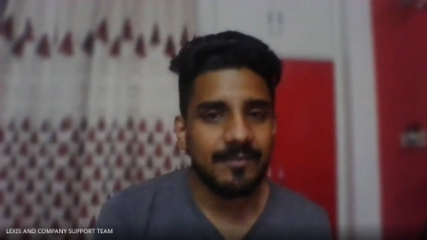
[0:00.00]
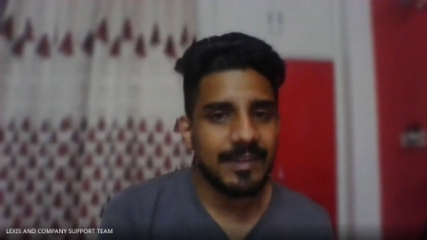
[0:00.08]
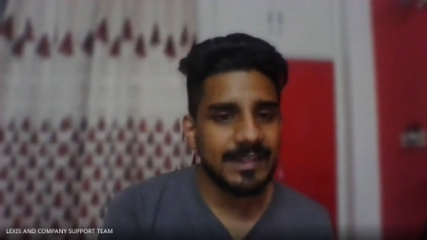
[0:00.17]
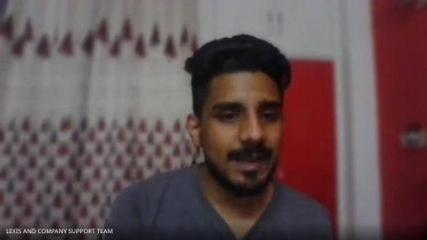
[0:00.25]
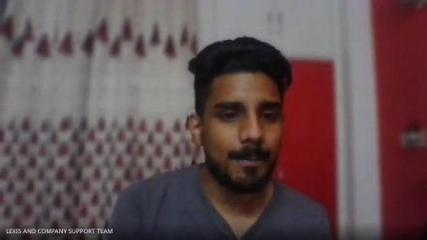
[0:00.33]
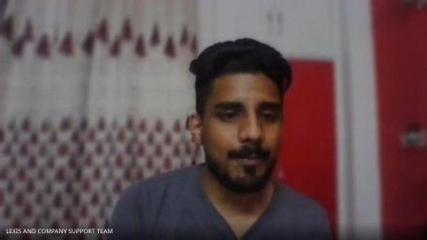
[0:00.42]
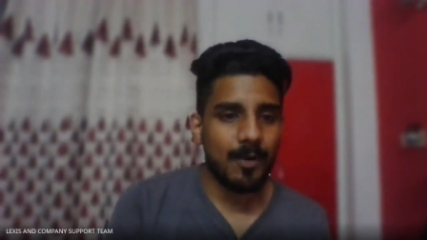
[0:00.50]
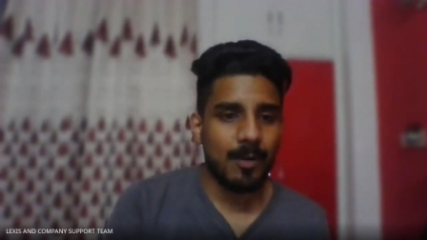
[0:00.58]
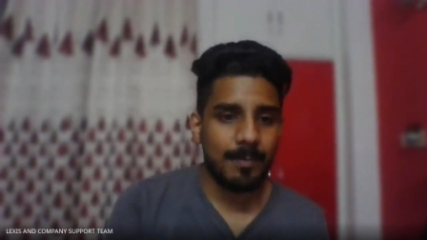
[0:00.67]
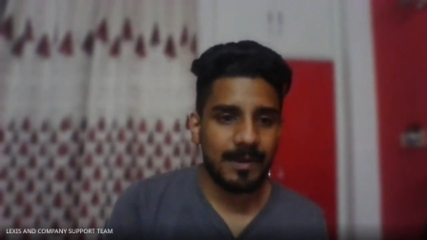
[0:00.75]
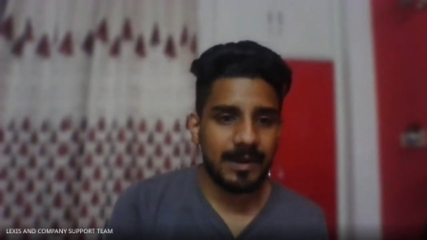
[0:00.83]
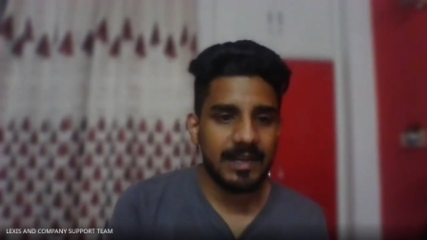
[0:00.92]
with the
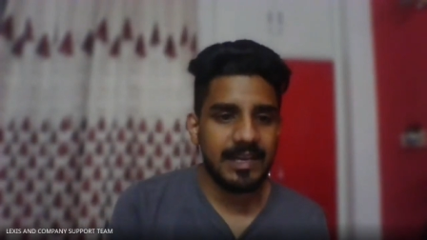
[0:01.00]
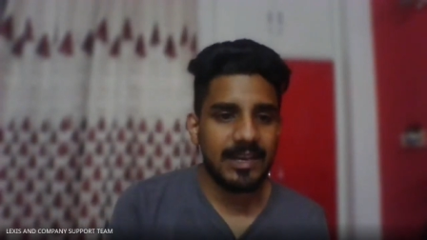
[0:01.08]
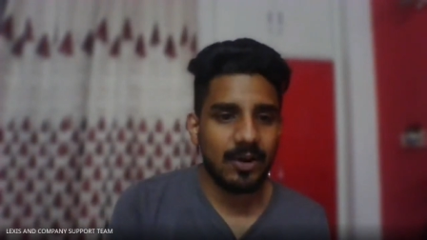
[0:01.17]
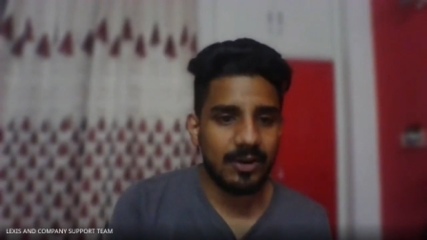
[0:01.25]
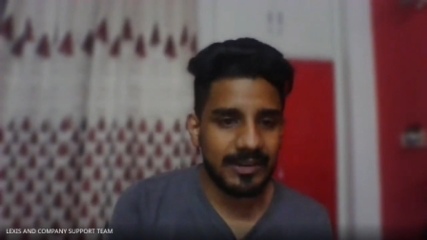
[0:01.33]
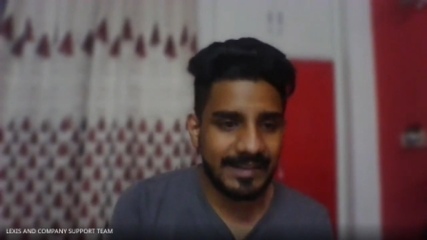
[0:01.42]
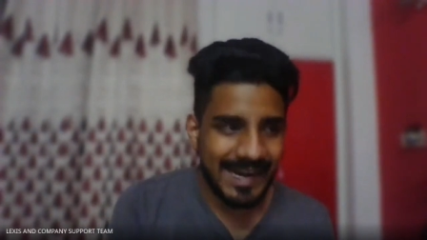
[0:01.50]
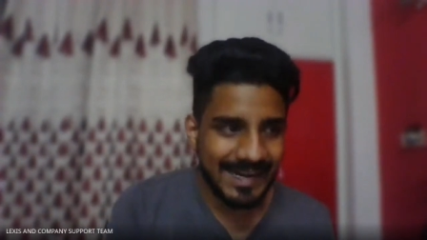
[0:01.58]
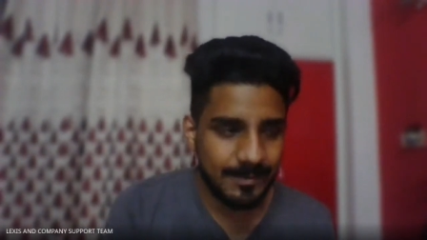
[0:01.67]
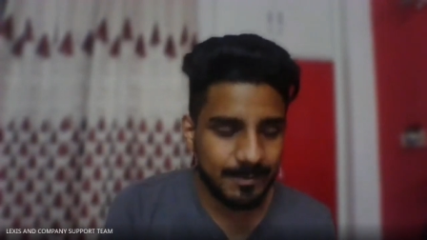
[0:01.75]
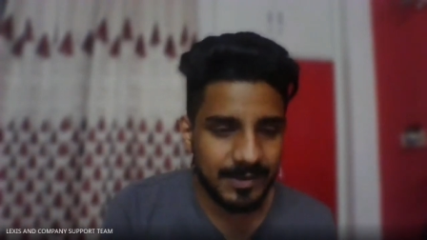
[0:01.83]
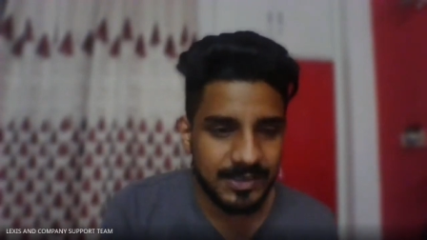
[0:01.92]
property or that
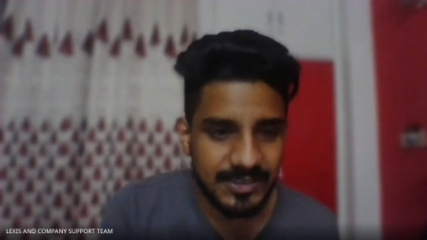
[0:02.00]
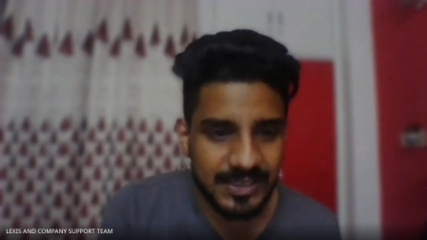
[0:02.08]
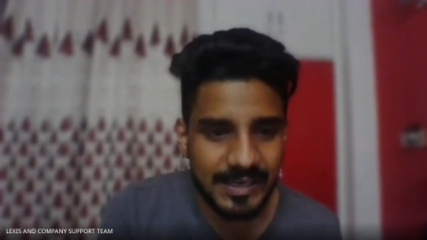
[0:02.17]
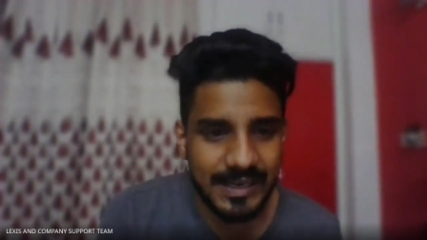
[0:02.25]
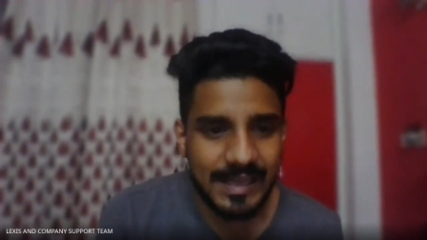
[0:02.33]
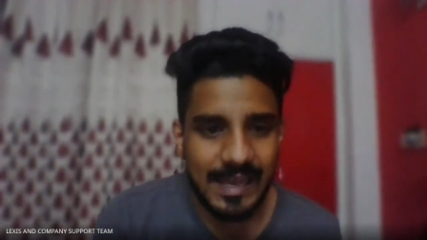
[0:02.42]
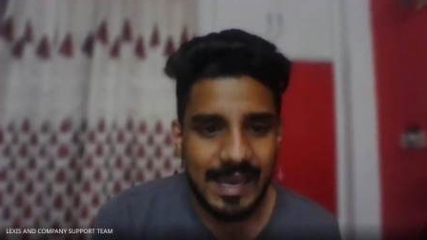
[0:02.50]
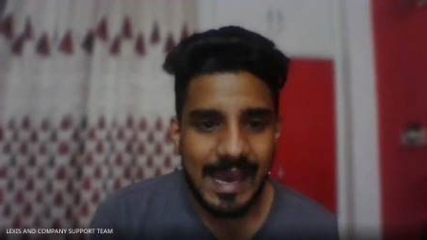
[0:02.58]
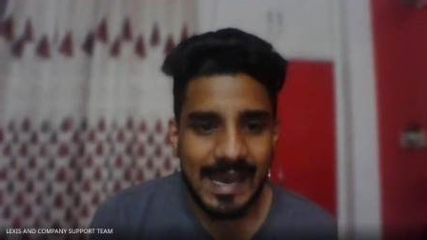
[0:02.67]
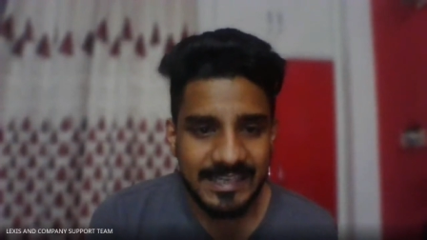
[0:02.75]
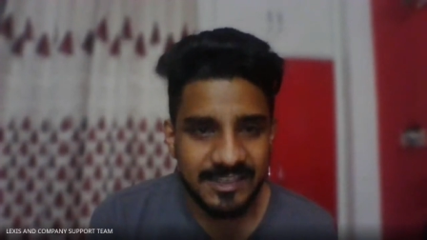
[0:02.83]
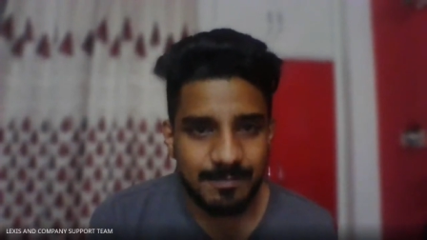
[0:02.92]
person
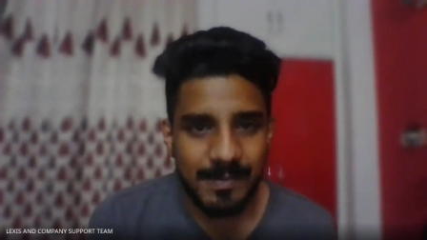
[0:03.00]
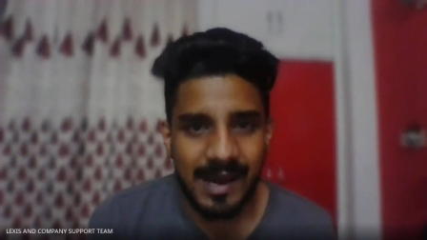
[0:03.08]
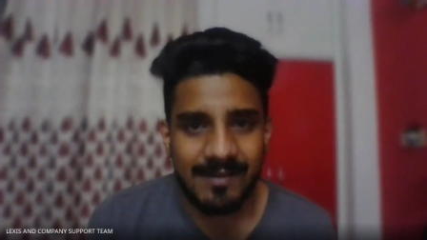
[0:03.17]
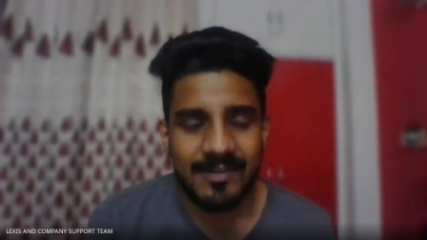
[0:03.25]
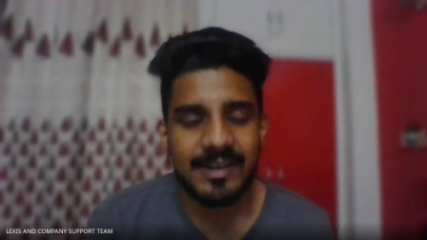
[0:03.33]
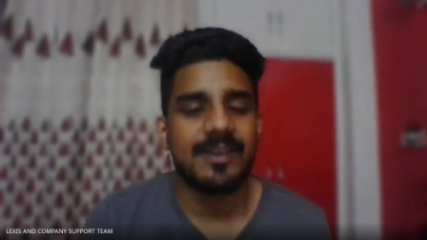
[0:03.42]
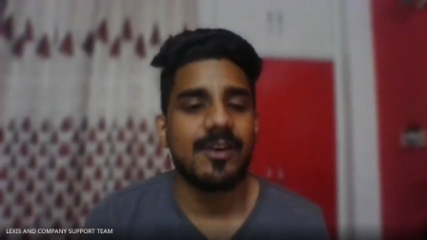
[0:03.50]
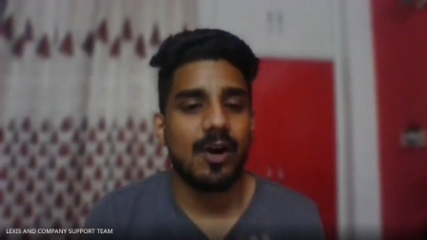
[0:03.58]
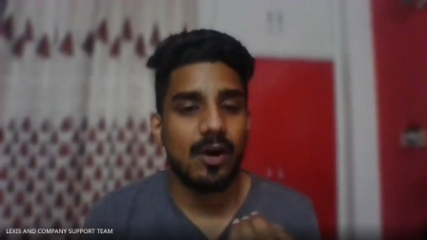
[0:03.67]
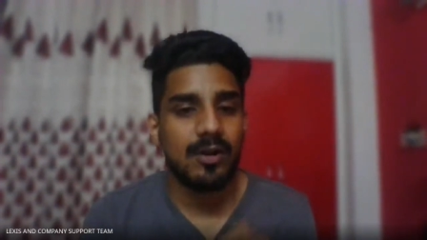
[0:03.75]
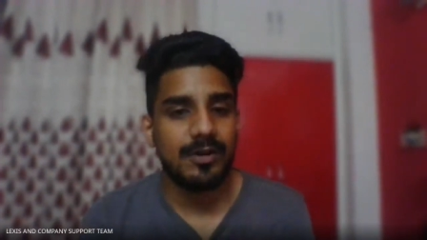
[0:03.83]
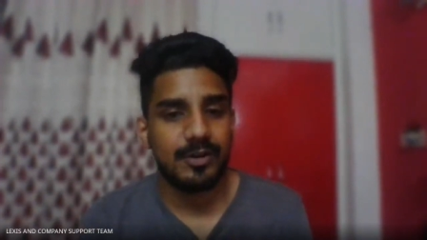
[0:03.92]
has power
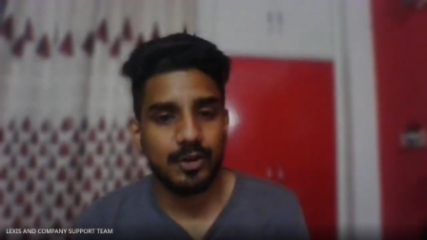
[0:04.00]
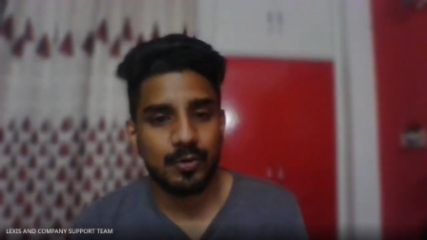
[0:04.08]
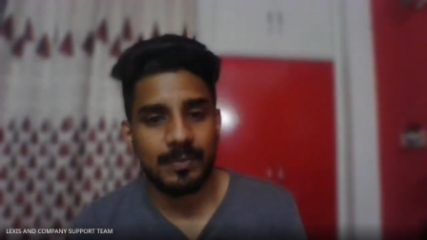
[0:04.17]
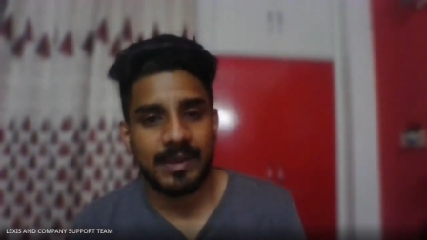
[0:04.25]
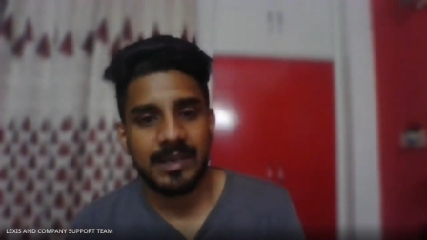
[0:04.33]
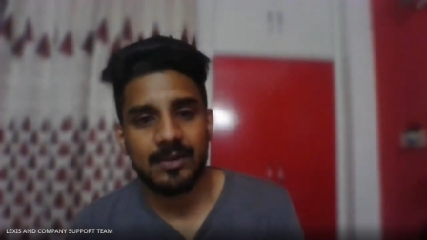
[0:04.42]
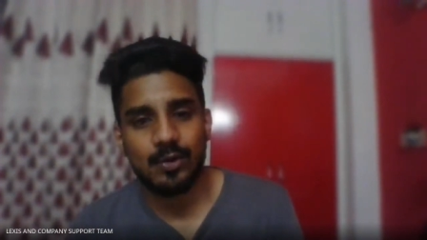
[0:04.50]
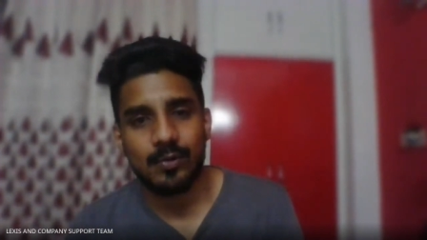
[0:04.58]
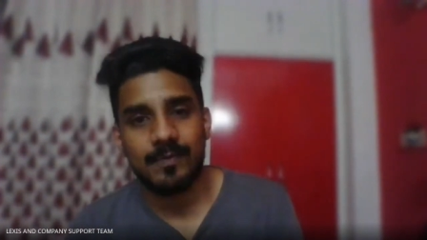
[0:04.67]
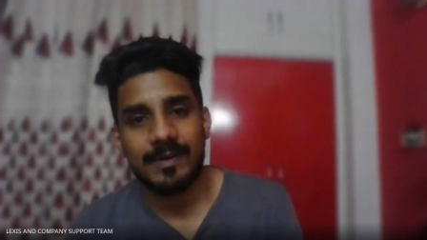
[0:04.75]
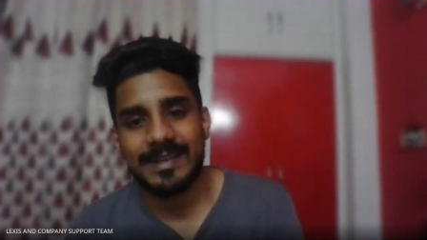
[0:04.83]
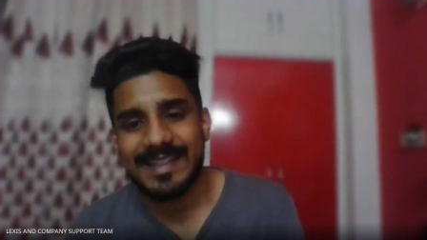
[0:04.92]
or domain
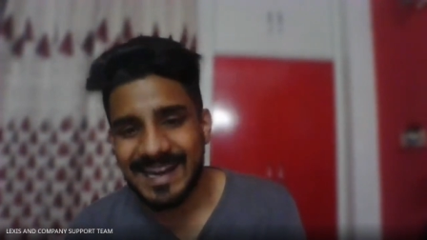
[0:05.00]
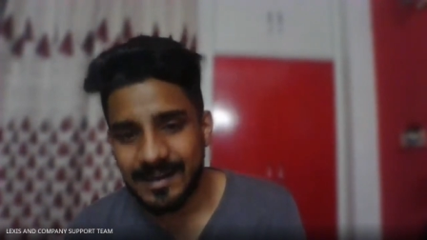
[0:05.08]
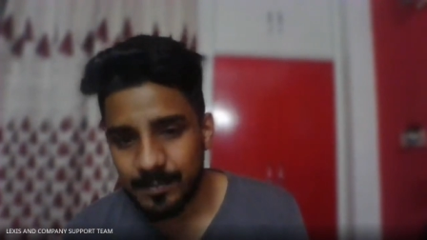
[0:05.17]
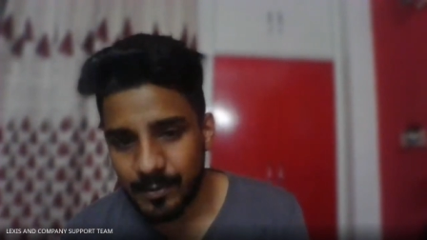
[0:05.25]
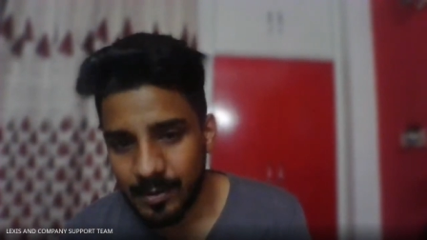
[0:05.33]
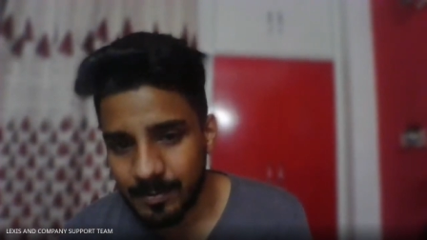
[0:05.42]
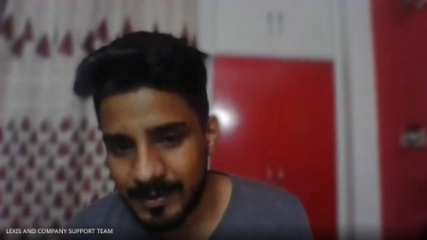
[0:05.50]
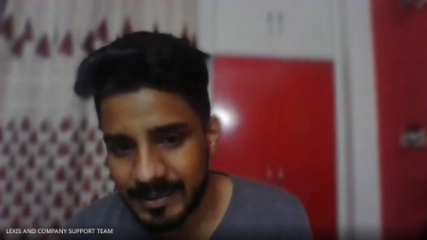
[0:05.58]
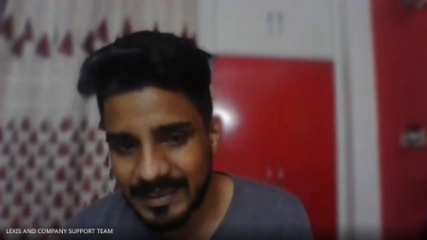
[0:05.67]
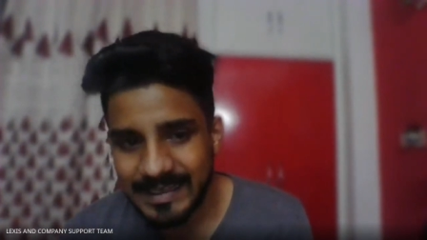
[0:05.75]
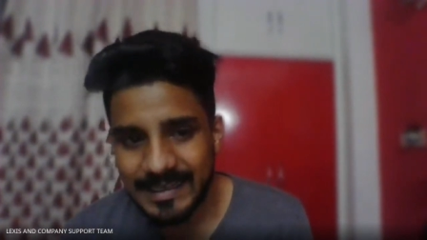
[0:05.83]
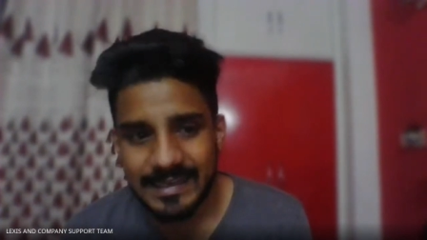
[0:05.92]
over that
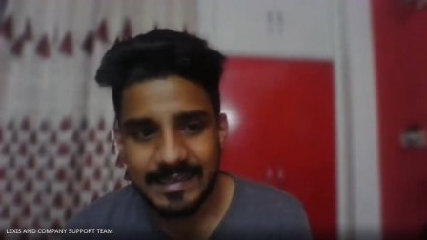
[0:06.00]
property,